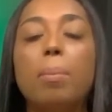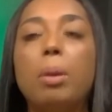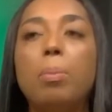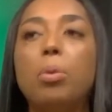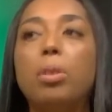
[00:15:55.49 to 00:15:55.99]

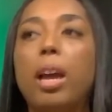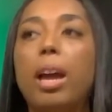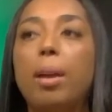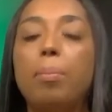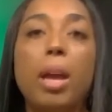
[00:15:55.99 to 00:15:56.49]
people
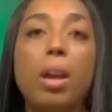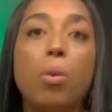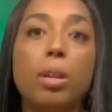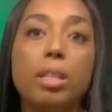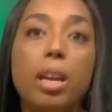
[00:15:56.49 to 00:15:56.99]
that pay
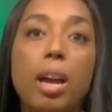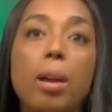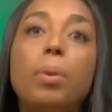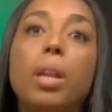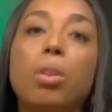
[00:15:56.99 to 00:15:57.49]
on
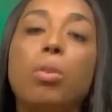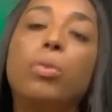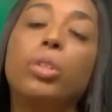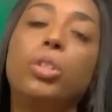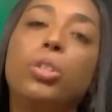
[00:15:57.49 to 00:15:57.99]
time, but I know
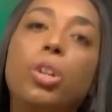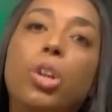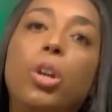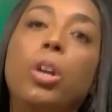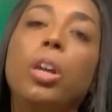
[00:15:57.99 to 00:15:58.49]
for
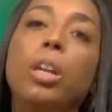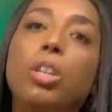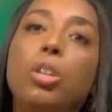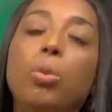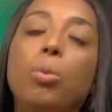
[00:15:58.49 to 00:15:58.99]
sure
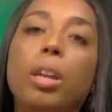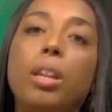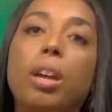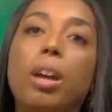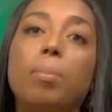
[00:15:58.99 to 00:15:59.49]
you
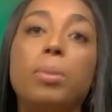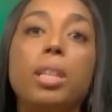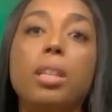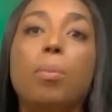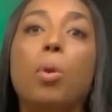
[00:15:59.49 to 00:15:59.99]
can
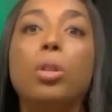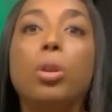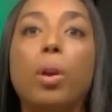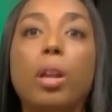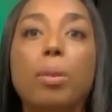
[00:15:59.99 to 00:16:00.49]
see them on
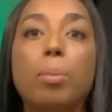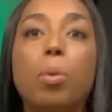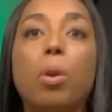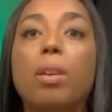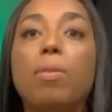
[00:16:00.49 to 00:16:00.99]
your credit
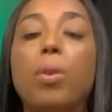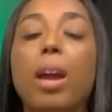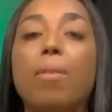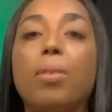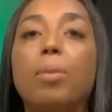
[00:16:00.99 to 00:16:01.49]
report you
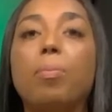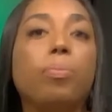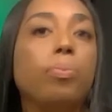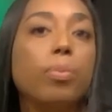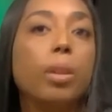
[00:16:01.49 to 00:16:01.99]
haven't
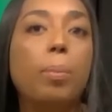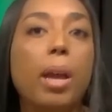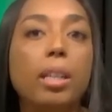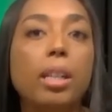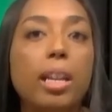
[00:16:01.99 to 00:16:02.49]

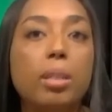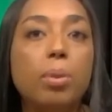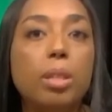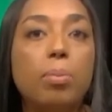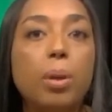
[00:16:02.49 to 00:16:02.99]
paid the last
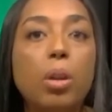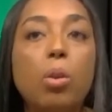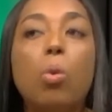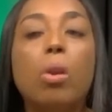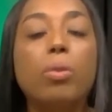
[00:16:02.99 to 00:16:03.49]
month's
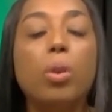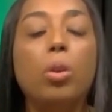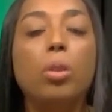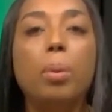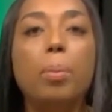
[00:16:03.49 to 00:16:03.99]
bill or if you
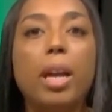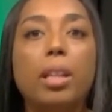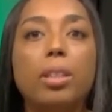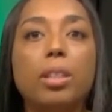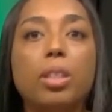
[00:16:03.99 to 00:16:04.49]
owe them a
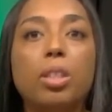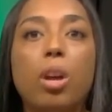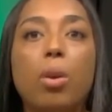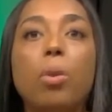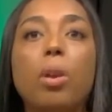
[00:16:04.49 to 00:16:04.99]
balance.
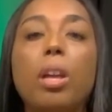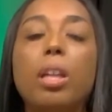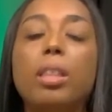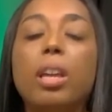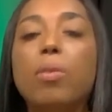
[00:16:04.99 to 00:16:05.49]
So
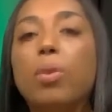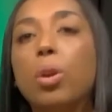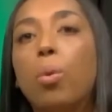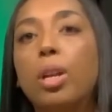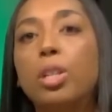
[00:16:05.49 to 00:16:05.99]
thank you for
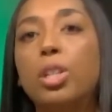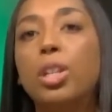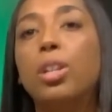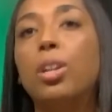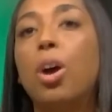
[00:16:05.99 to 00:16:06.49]
your
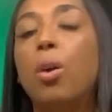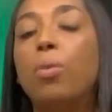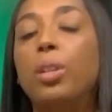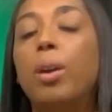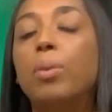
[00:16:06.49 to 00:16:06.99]
question.
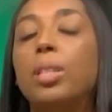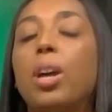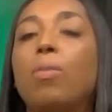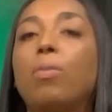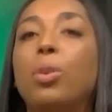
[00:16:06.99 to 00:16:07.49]
Hopefully that was
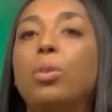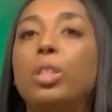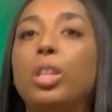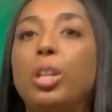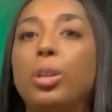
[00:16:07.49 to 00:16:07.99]
helpful
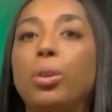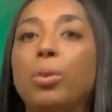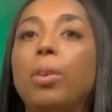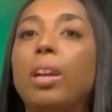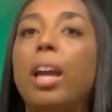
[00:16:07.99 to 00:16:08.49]
to
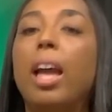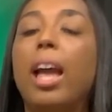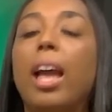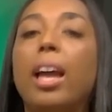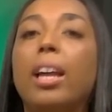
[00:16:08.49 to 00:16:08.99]
you,
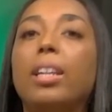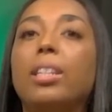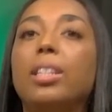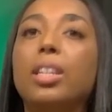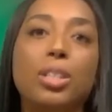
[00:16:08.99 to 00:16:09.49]

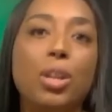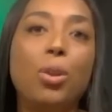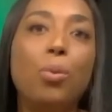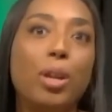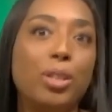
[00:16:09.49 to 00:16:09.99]
and
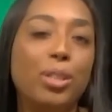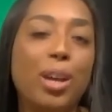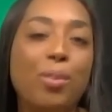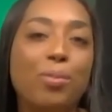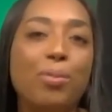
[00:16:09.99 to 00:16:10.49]
continue to watch the
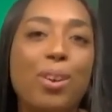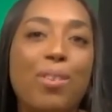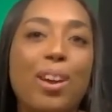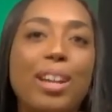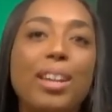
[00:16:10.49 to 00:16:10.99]
show.
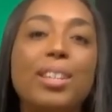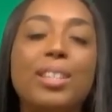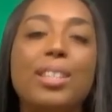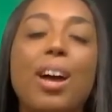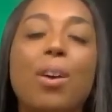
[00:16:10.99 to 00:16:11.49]
Alrighty?
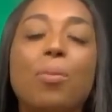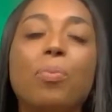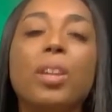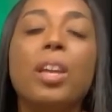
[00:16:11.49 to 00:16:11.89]
So,